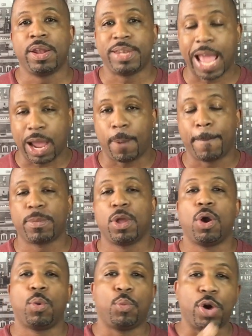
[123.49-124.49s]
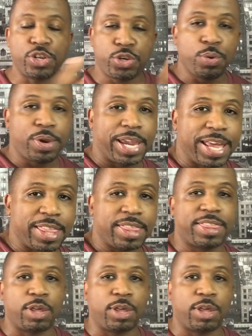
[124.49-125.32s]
Now, once you get